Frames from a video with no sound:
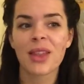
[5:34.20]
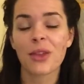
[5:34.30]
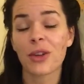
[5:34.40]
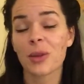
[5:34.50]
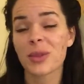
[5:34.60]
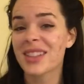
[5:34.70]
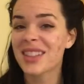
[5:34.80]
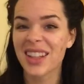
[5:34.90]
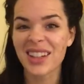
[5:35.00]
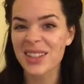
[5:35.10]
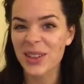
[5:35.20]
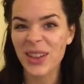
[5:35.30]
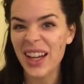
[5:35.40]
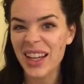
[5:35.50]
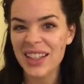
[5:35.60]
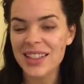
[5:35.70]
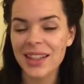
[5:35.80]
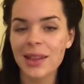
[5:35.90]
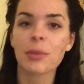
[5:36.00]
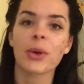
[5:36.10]
The pharmacist said it's okay to
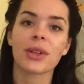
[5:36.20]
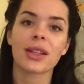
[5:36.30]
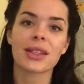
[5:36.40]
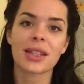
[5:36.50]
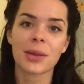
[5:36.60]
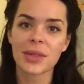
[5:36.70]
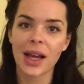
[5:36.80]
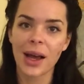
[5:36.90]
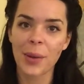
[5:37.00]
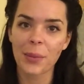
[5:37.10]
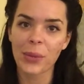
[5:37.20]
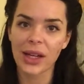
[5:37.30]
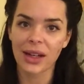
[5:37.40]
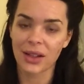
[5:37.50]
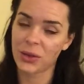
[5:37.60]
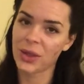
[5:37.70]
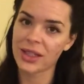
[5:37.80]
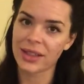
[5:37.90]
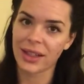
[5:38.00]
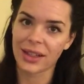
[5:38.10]
take them both at the same time, but I don't want
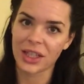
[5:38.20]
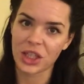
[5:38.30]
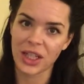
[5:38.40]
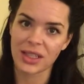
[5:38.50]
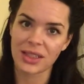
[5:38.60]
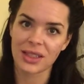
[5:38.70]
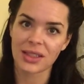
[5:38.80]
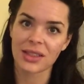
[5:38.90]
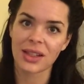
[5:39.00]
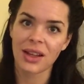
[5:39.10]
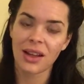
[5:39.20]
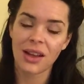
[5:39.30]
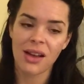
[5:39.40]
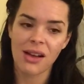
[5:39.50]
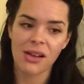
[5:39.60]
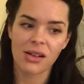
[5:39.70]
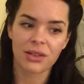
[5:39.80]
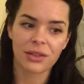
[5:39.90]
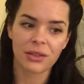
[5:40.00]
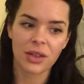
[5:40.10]
to take any chances
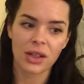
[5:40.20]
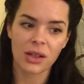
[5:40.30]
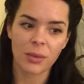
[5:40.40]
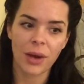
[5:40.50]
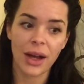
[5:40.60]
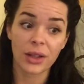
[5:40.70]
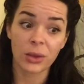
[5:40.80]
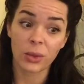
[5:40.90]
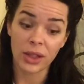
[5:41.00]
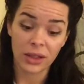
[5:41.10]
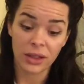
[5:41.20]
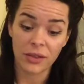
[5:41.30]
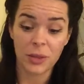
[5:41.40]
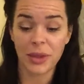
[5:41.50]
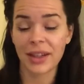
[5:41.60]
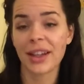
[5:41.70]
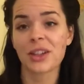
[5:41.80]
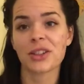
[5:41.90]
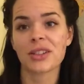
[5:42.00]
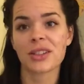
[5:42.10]
of either one of the
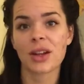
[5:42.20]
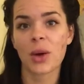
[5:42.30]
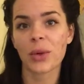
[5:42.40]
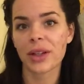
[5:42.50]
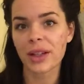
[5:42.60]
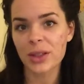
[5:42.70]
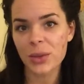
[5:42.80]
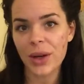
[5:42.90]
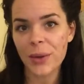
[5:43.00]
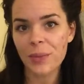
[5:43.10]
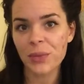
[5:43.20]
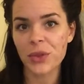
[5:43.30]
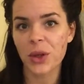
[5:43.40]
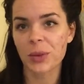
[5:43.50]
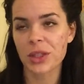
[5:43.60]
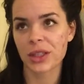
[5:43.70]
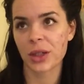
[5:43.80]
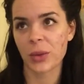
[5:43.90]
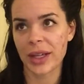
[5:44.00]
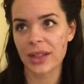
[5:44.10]
medications not working as well, so I'm just going
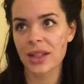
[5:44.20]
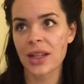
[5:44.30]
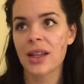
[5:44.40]
to wait.